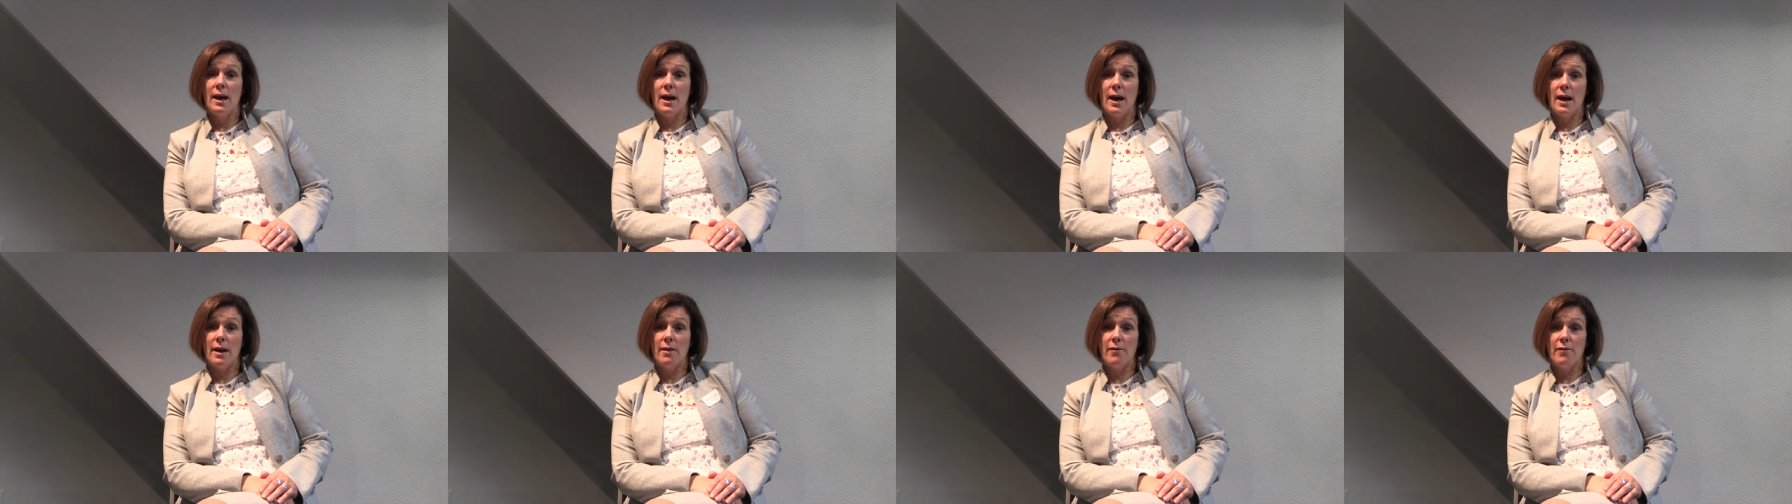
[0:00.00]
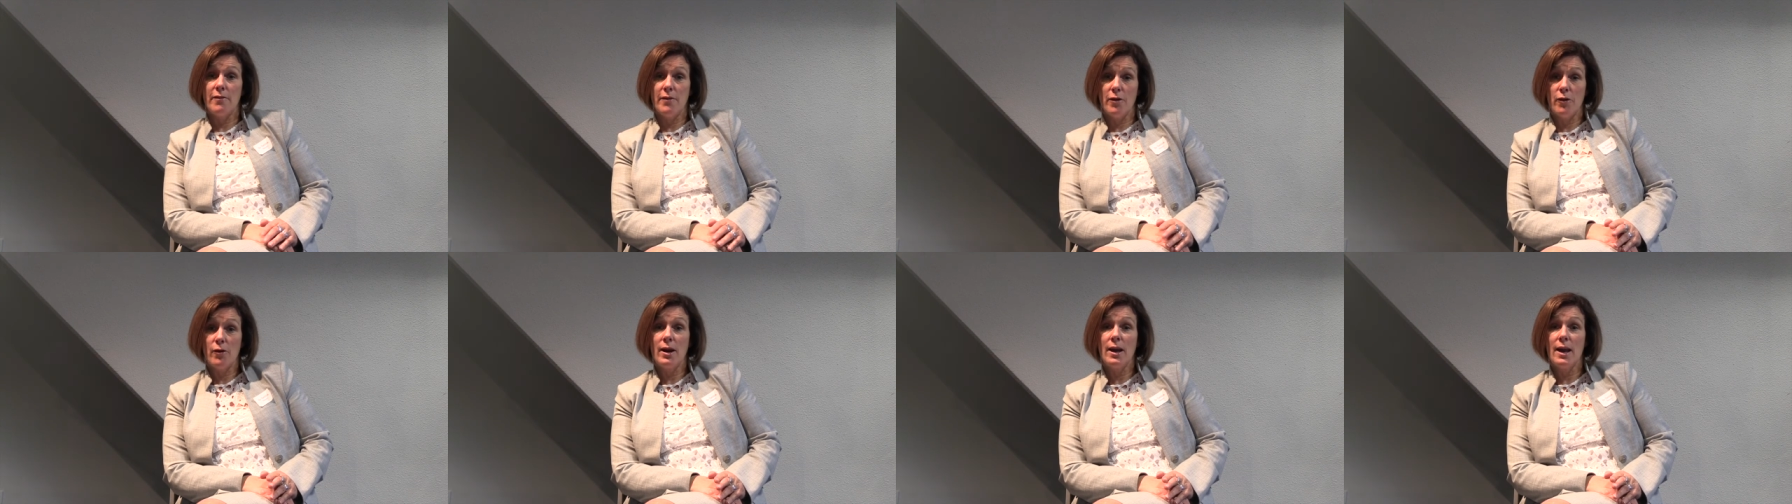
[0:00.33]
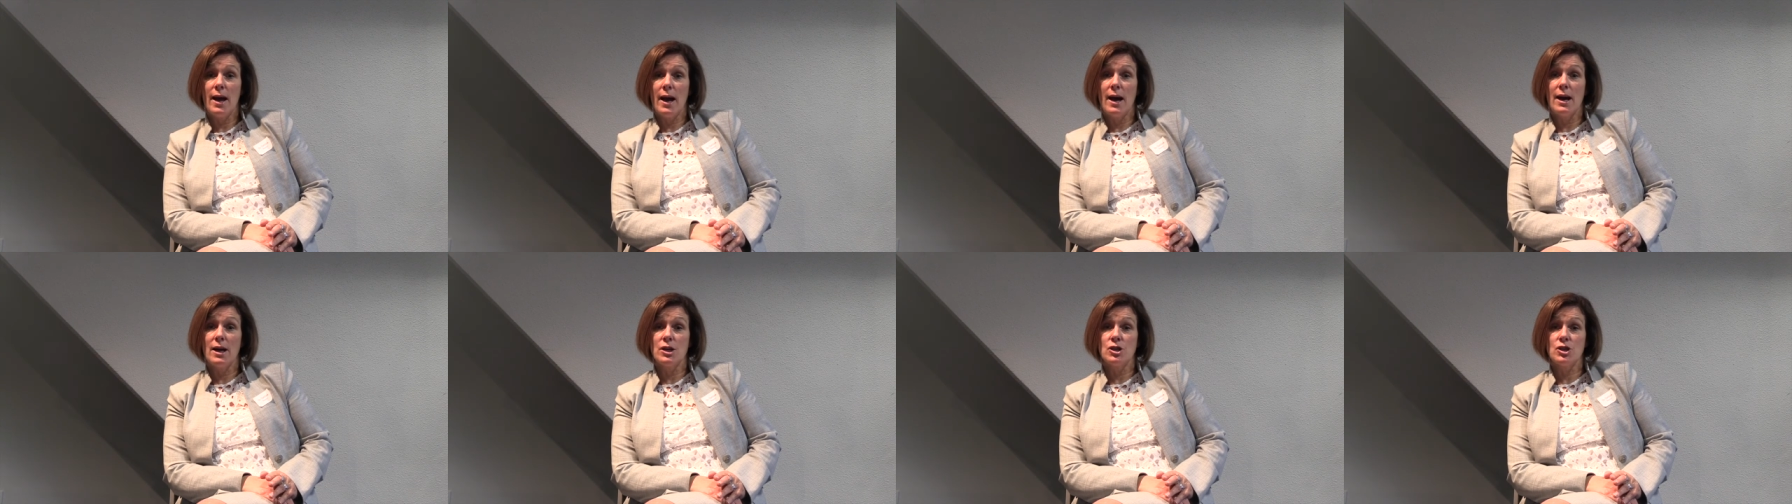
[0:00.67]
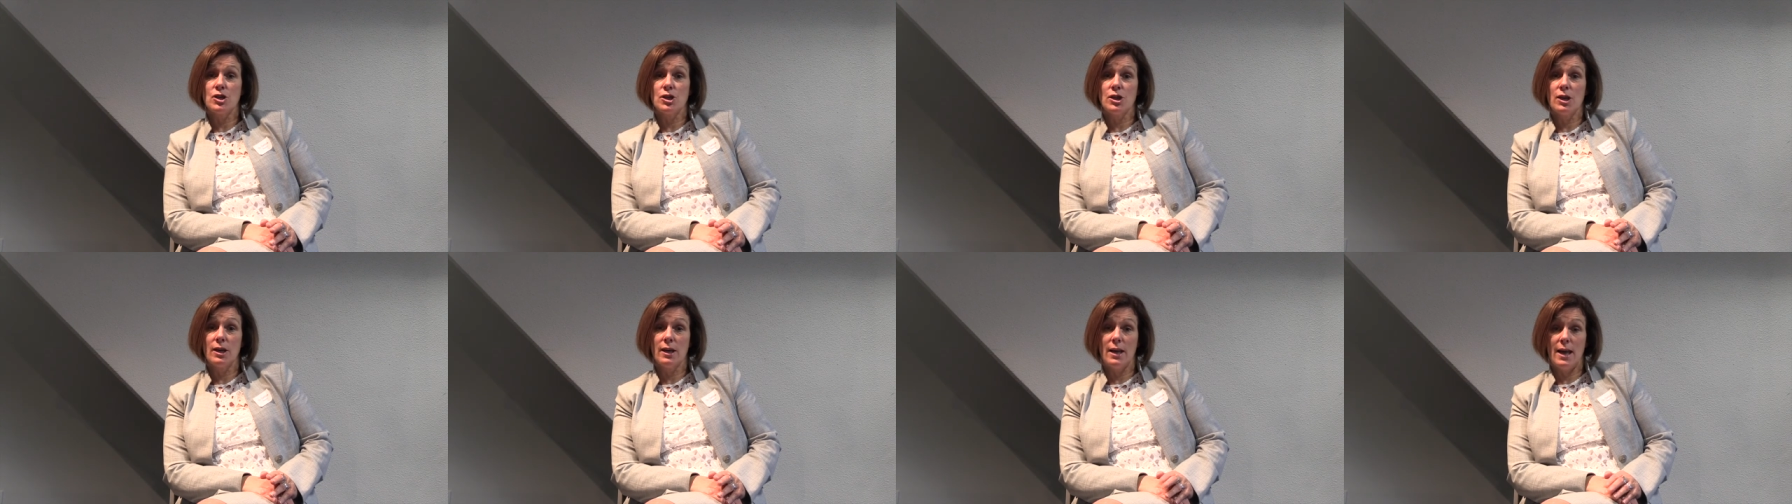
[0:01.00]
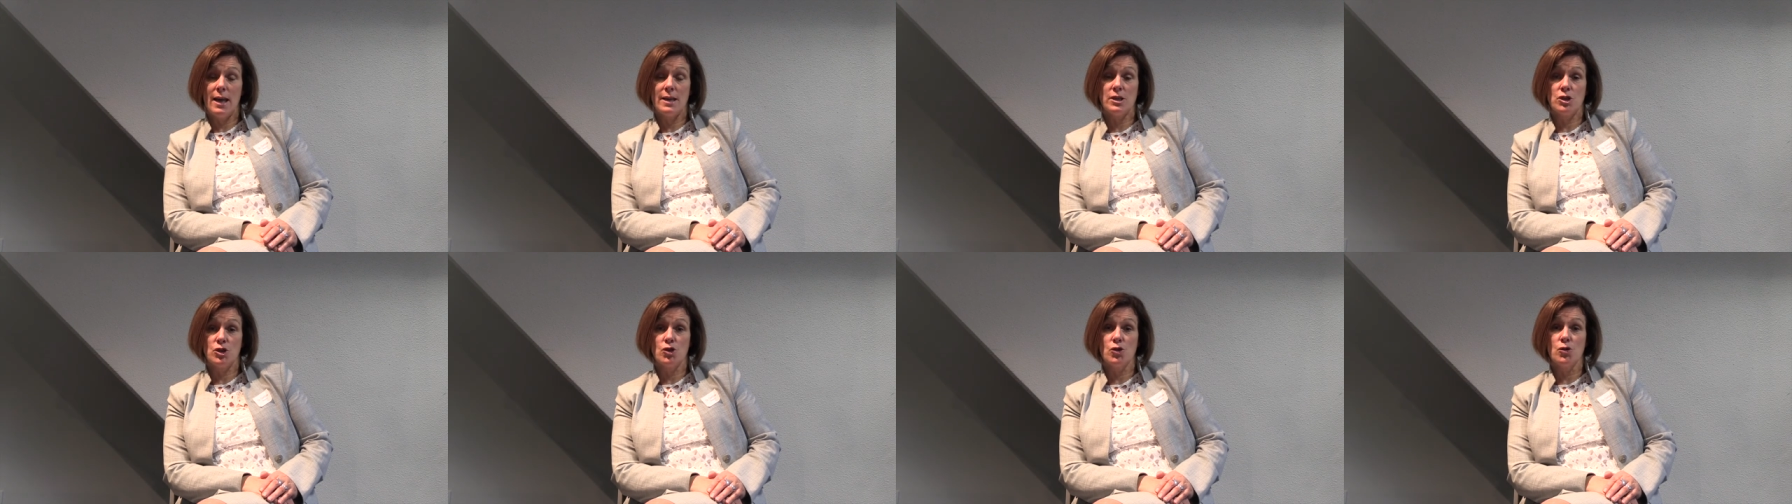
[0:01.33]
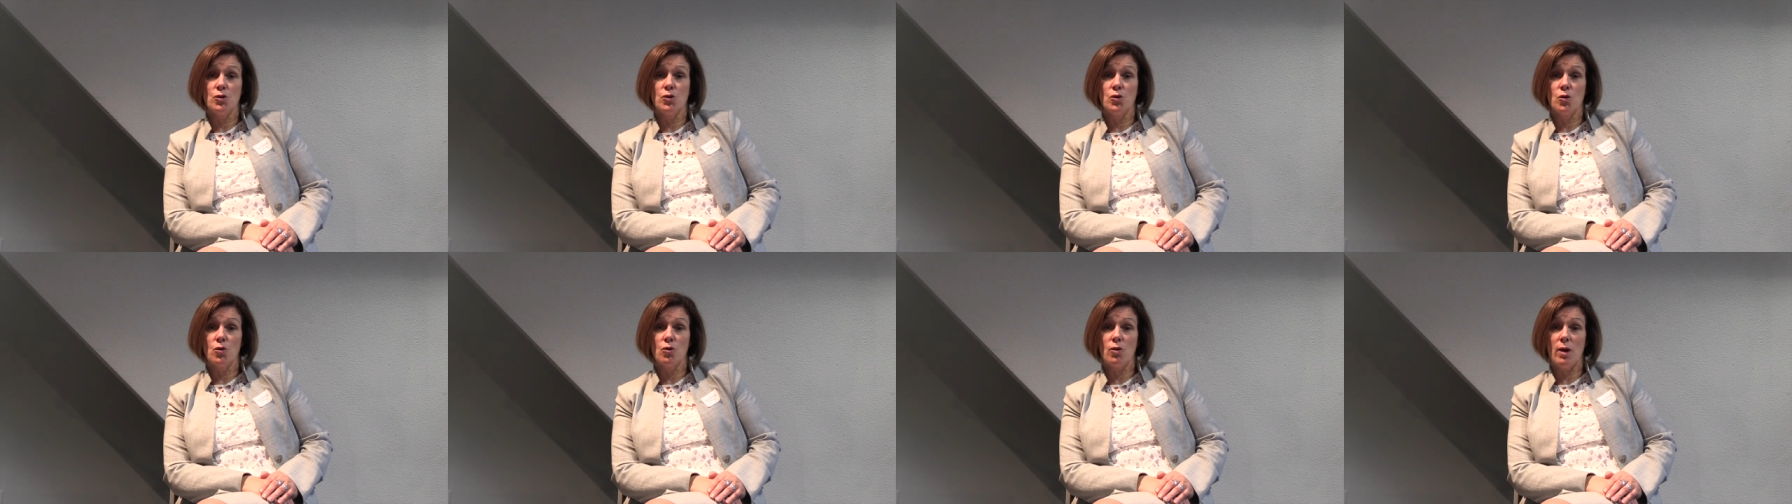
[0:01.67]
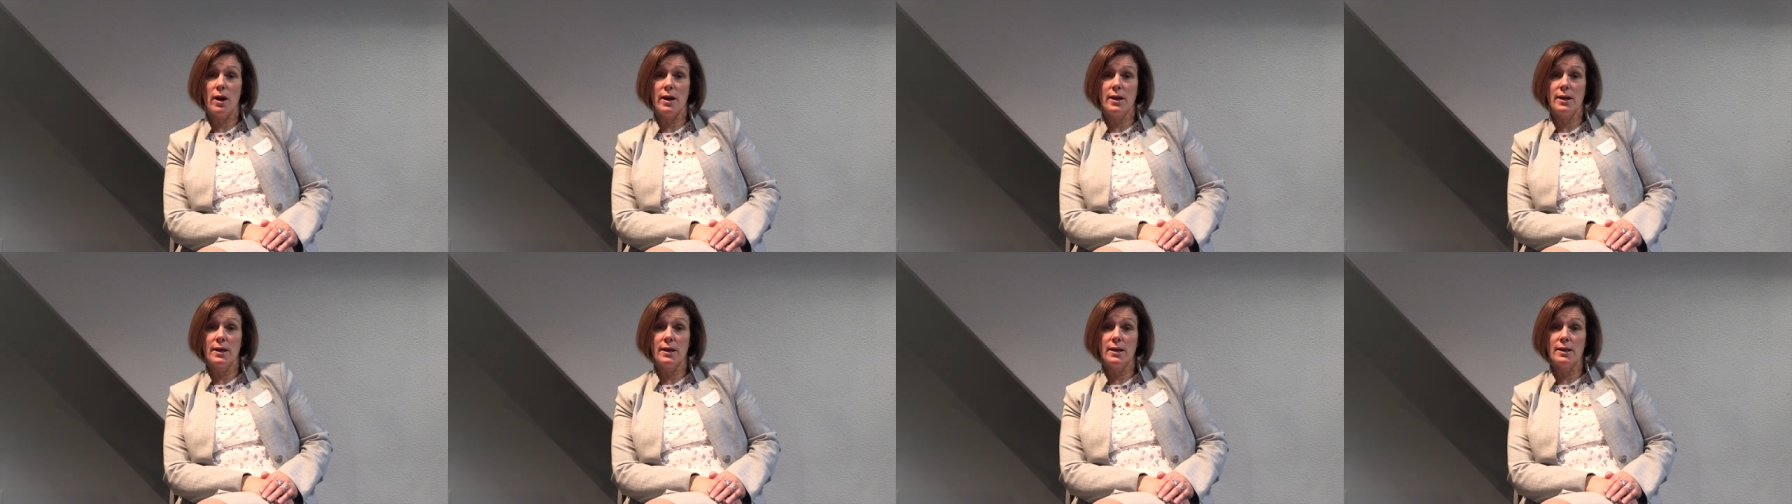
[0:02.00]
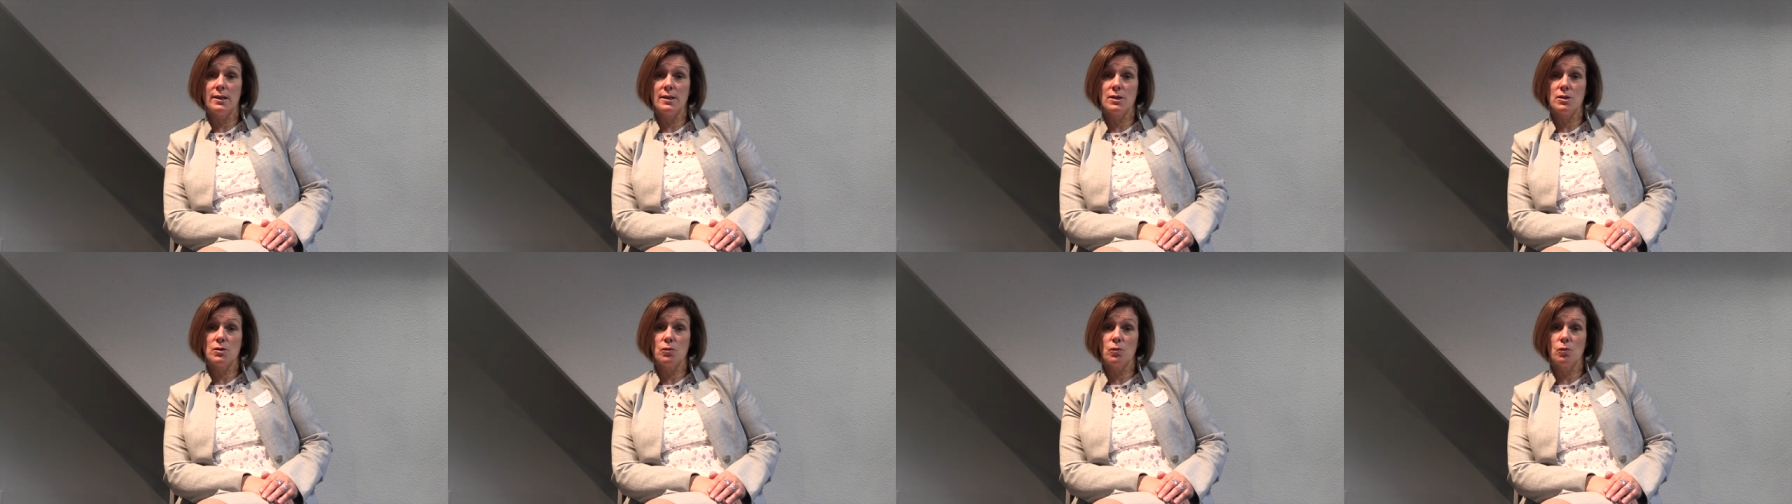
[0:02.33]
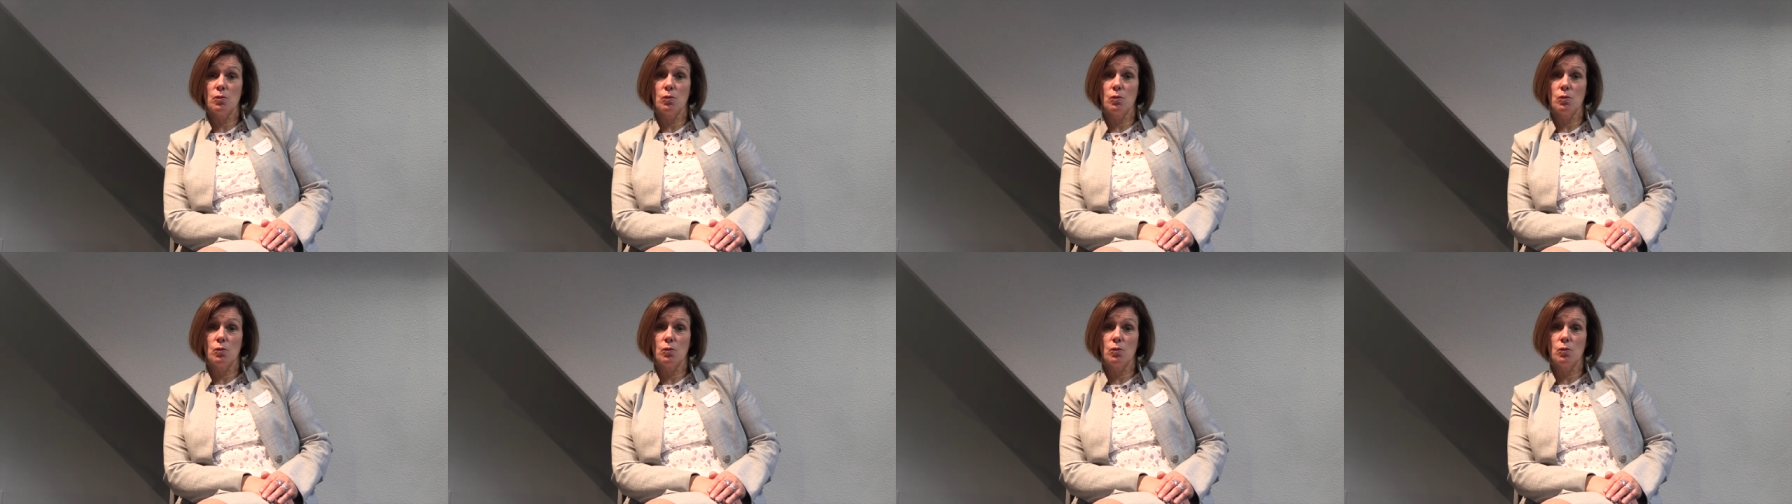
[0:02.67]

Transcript: a very large latitudinal gradient,